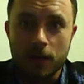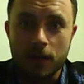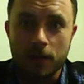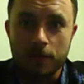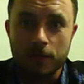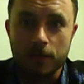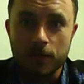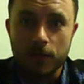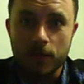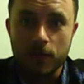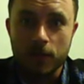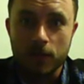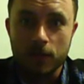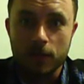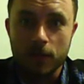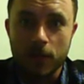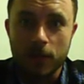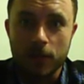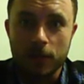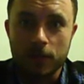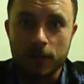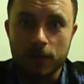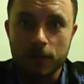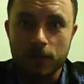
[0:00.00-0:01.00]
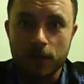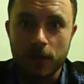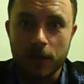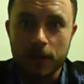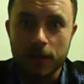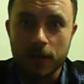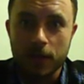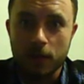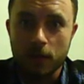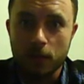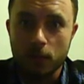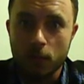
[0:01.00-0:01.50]
uh, you'd like to
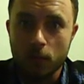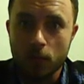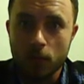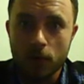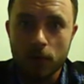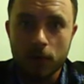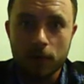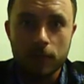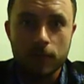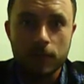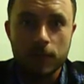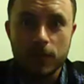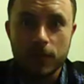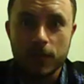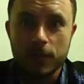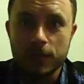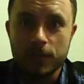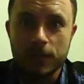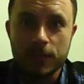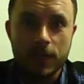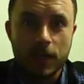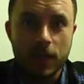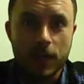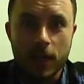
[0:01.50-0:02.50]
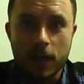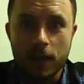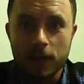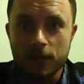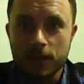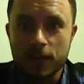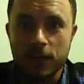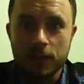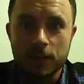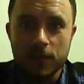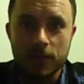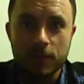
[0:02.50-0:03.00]
find out more, please check
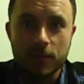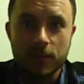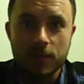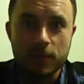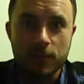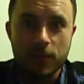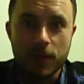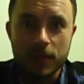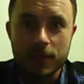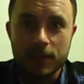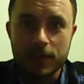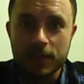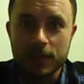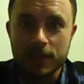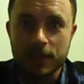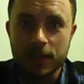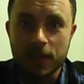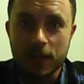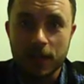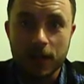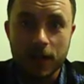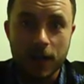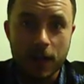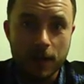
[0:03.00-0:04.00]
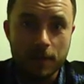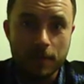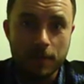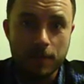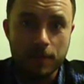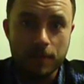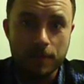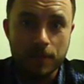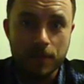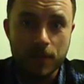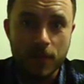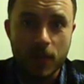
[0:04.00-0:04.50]
out C M S Best Practices dot
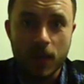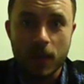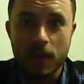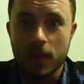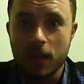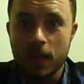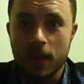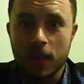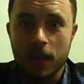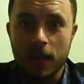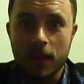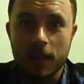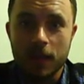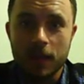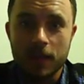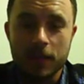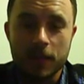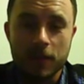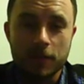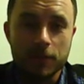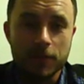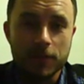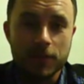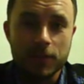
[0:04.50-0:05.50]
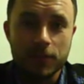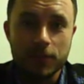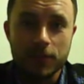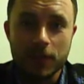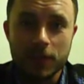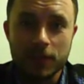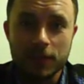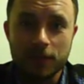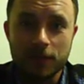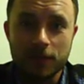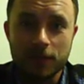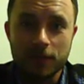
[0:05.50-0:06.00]
com. And I will see you
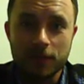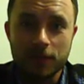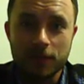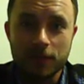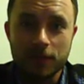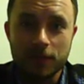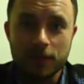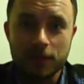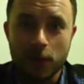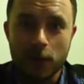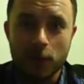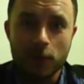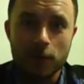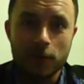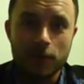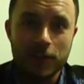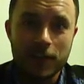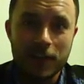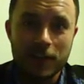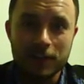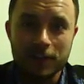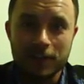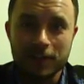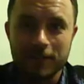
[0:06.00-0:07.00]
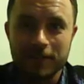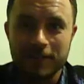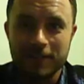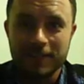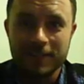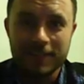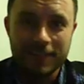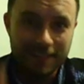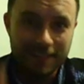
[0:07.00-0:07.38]
next Friday. Over and out.